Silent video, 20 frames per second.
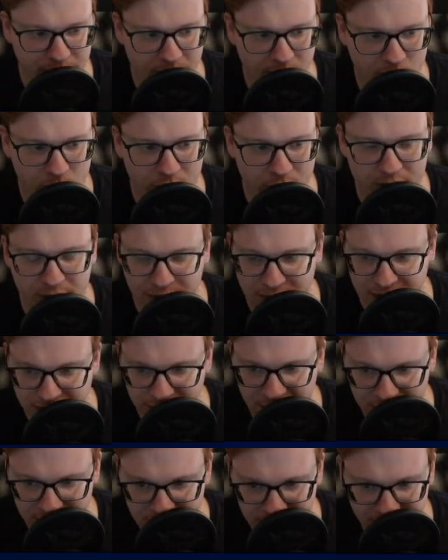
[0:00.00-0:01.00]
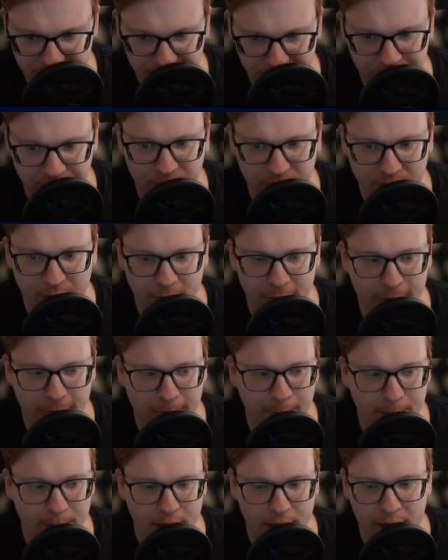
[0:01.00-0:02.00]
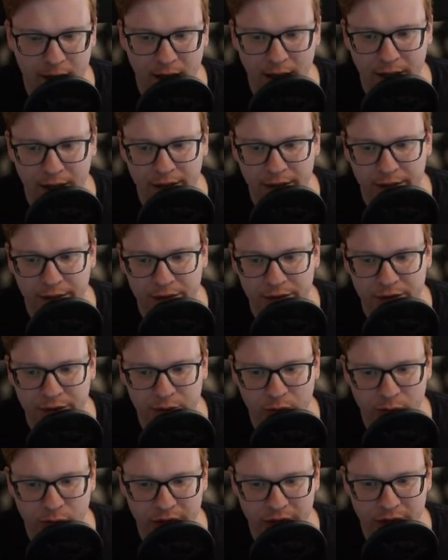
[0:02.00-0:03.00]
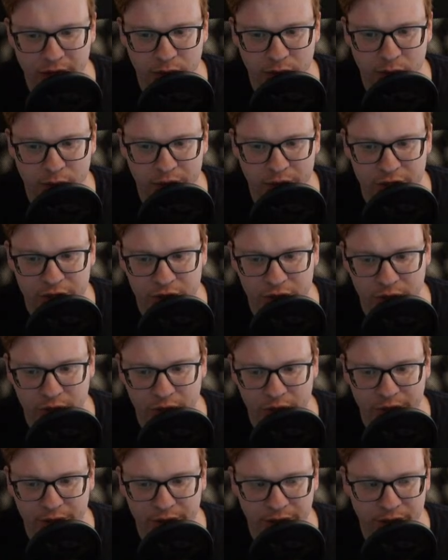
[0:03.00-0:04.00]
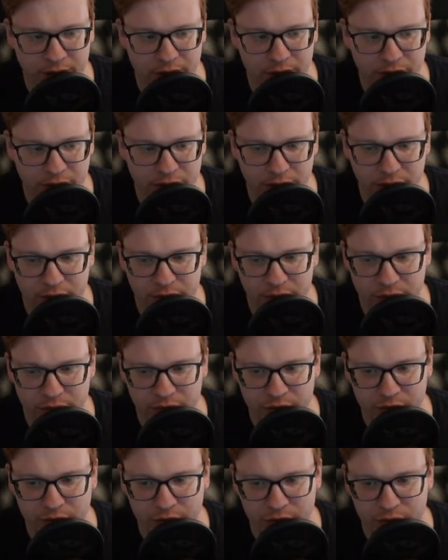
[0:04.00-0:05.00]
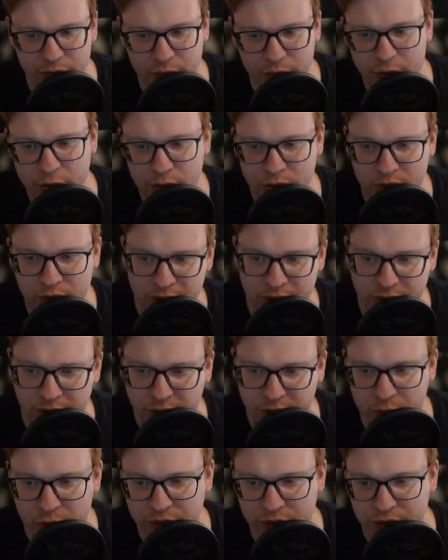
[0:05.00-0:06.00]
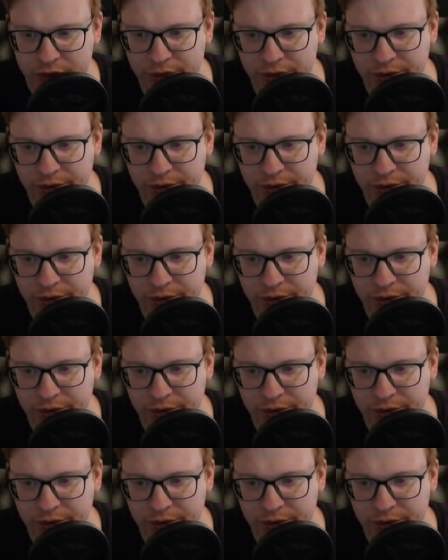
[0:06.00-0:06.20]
delete it, and we return the food to the user.